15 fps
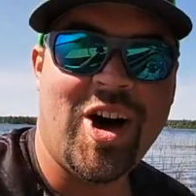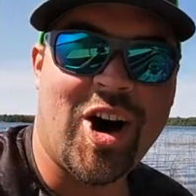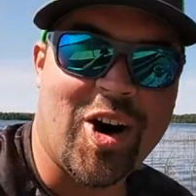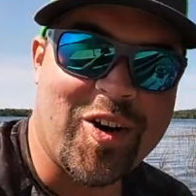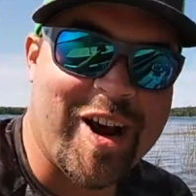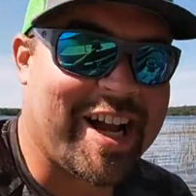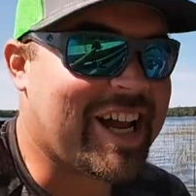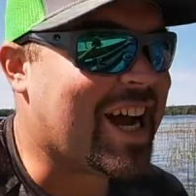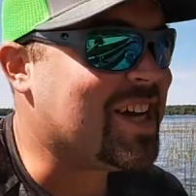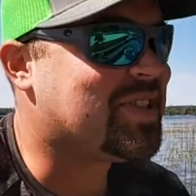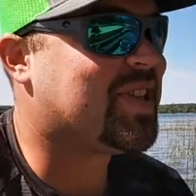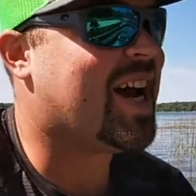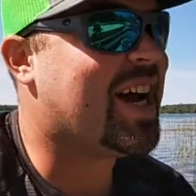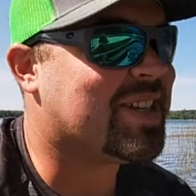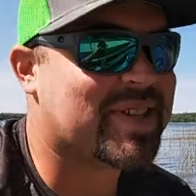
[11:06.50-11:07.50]
All right, guys,
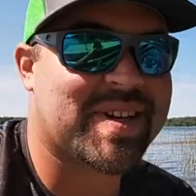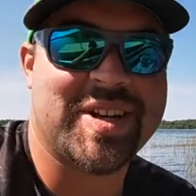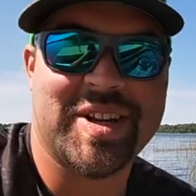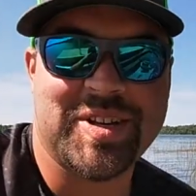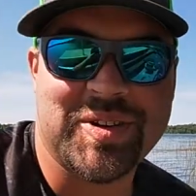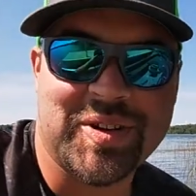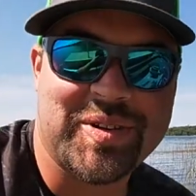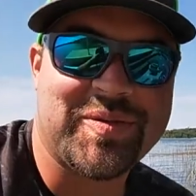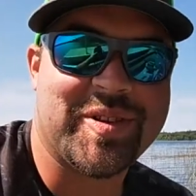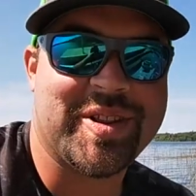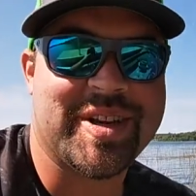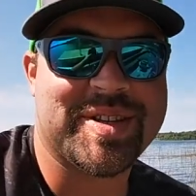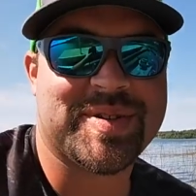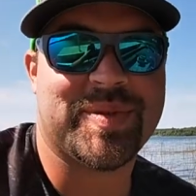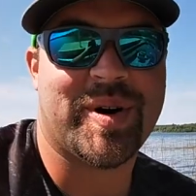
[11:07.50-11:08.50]
that's going to do it for
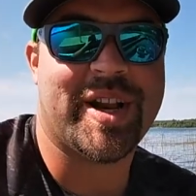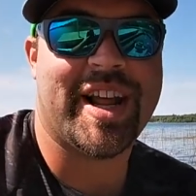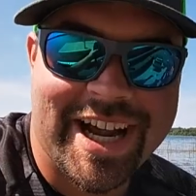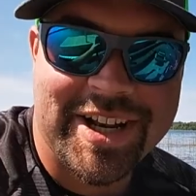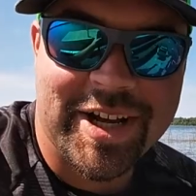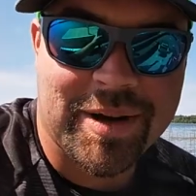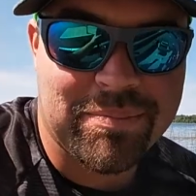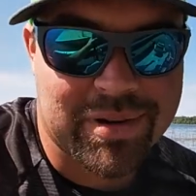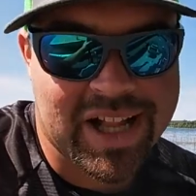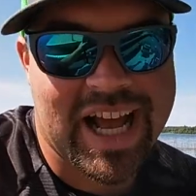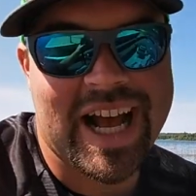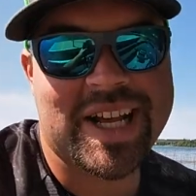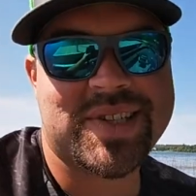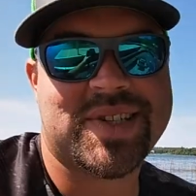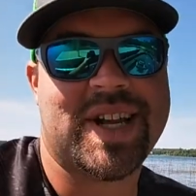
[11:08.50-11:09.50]
this one. Had a
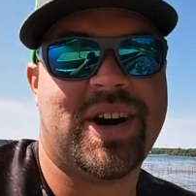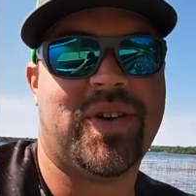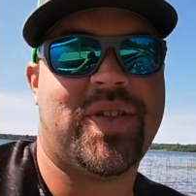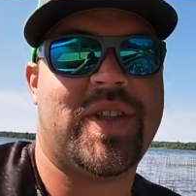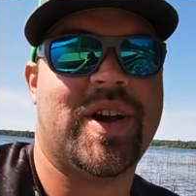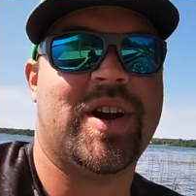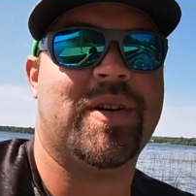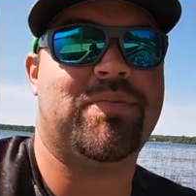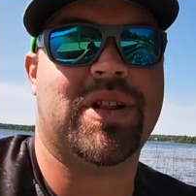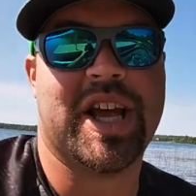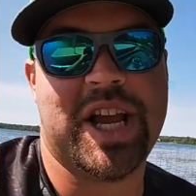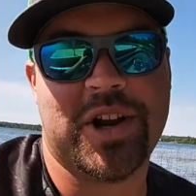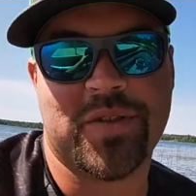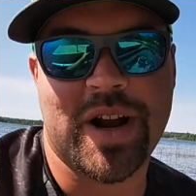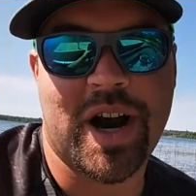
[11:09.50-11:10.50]
blast out there
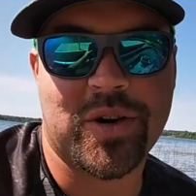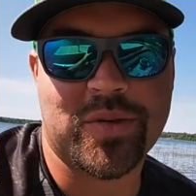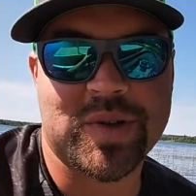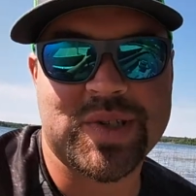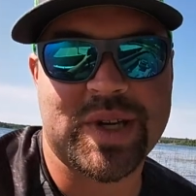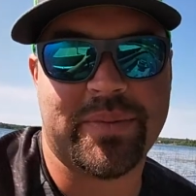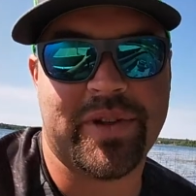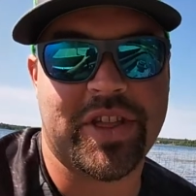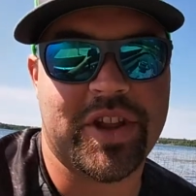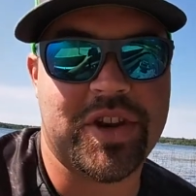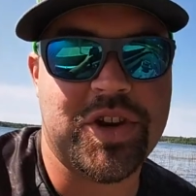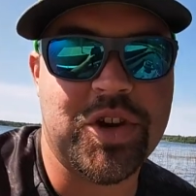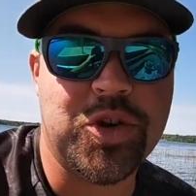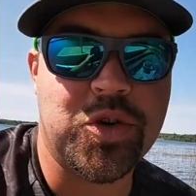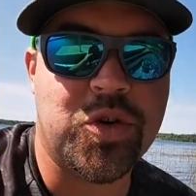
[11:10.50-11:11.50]
playing around with some of the
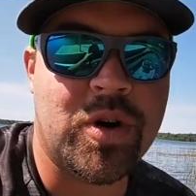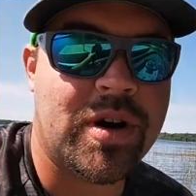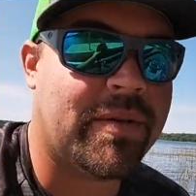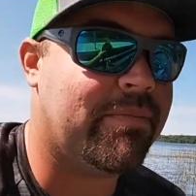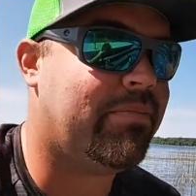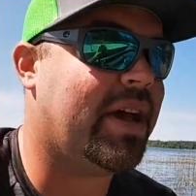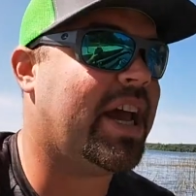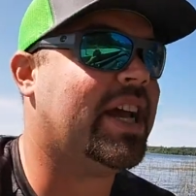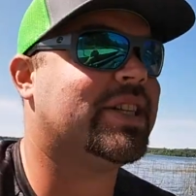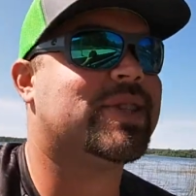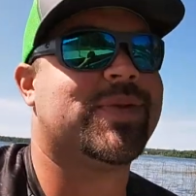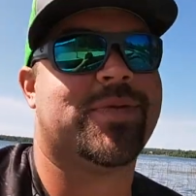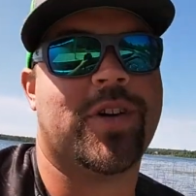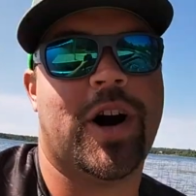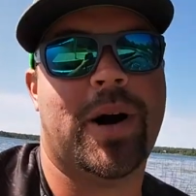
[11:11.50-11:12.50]
new baits
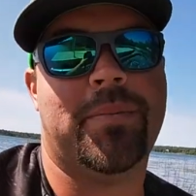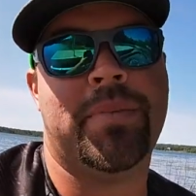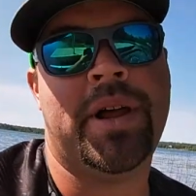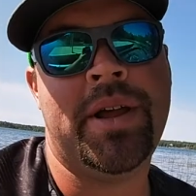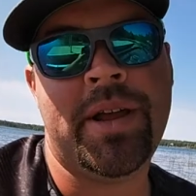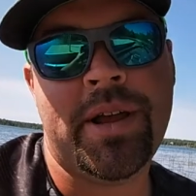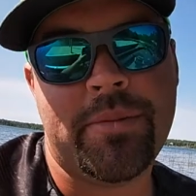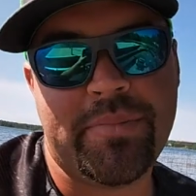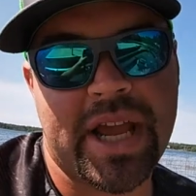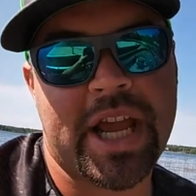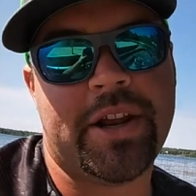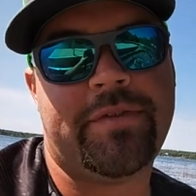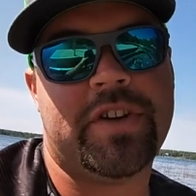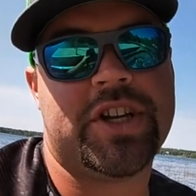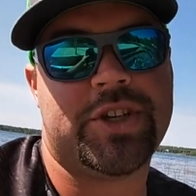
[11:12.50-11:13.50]
from
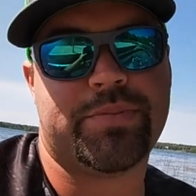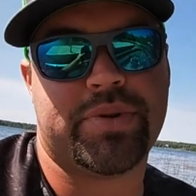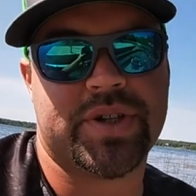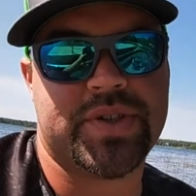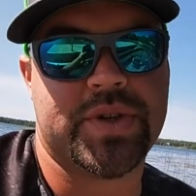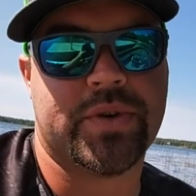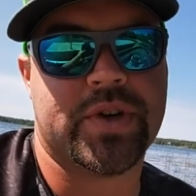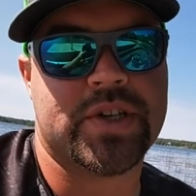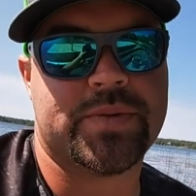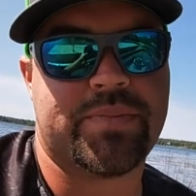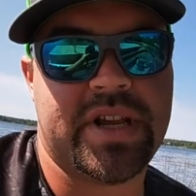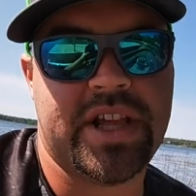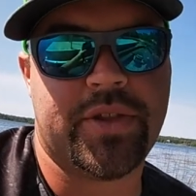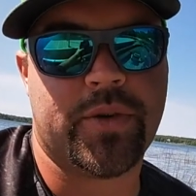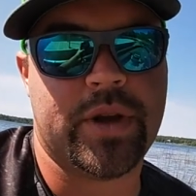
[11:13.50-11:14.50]
Panfish Pursuers,
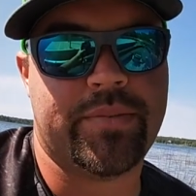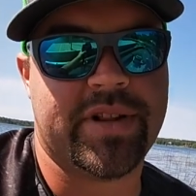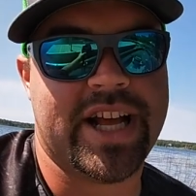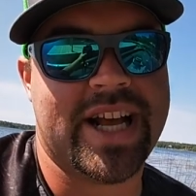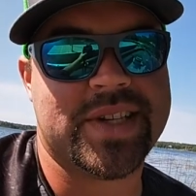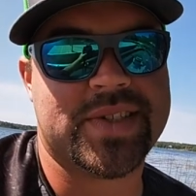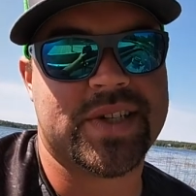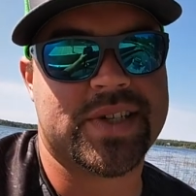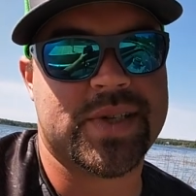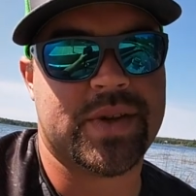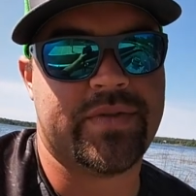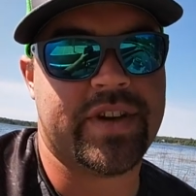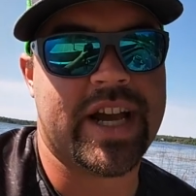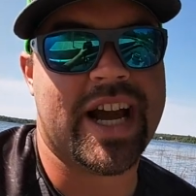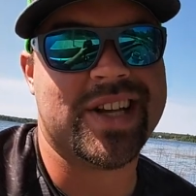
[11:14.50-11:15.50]
P three Plastics.
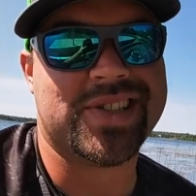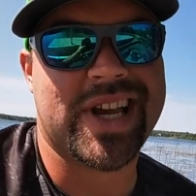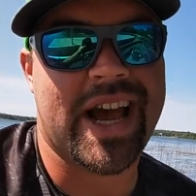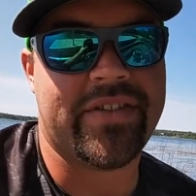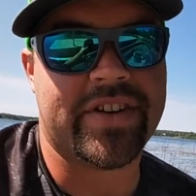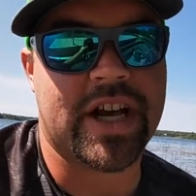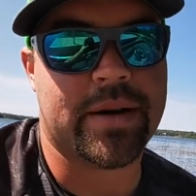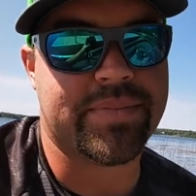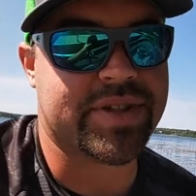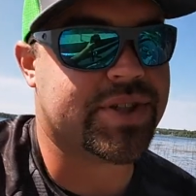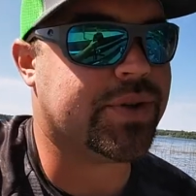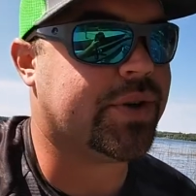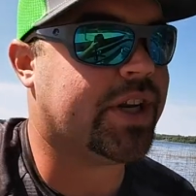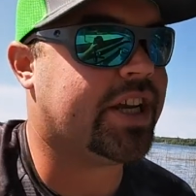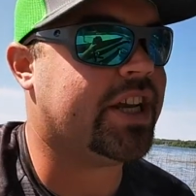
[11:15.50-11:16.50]
If you guys have an
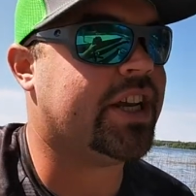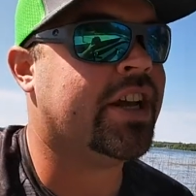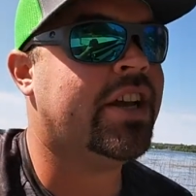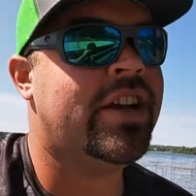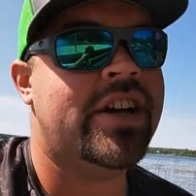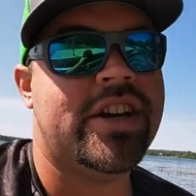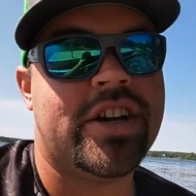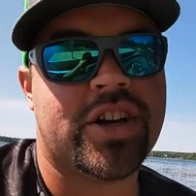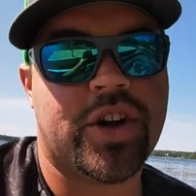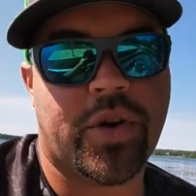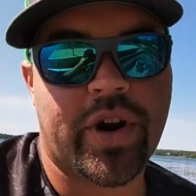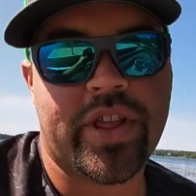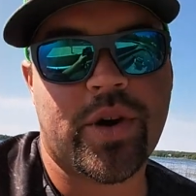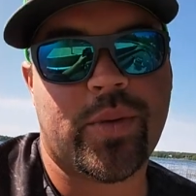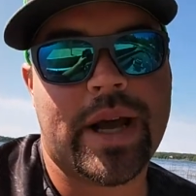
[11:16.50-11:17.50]
opportunity,
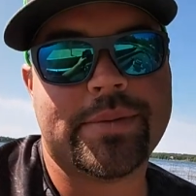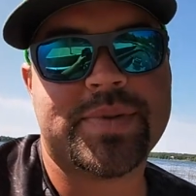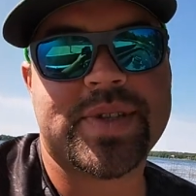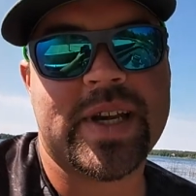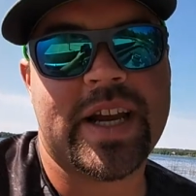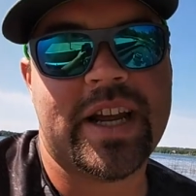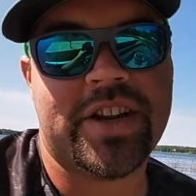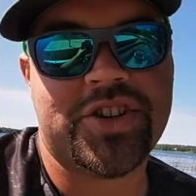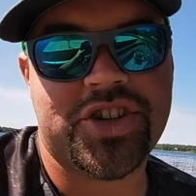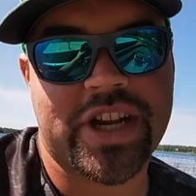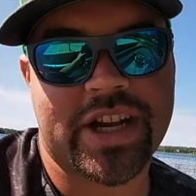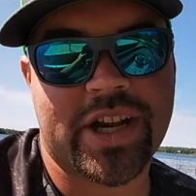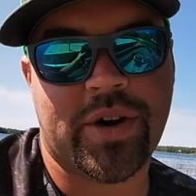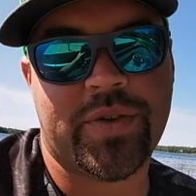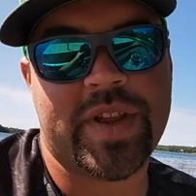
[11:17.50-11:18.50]
go to their website,
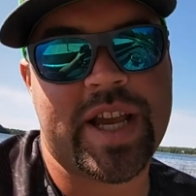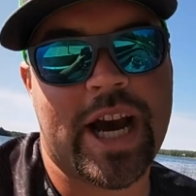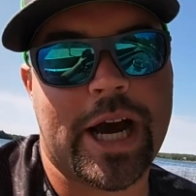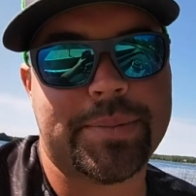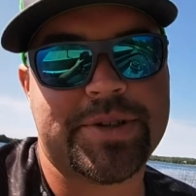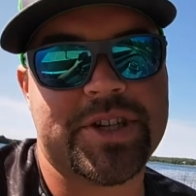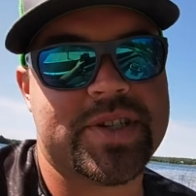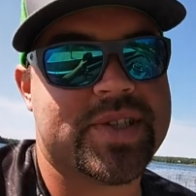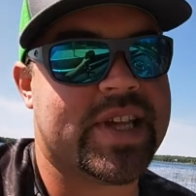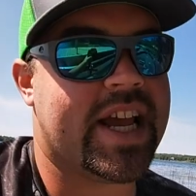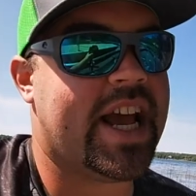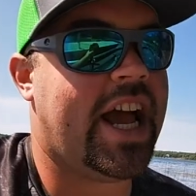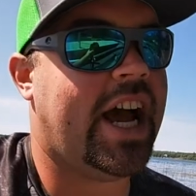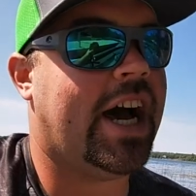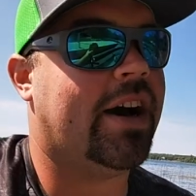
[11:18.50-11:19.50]
check out the options they
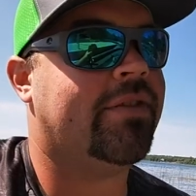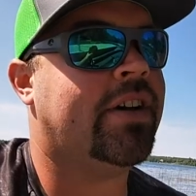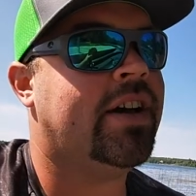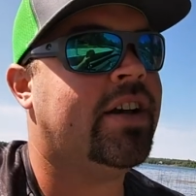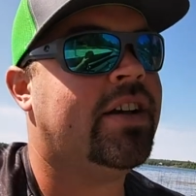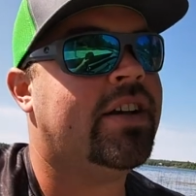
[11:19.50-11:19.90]
have.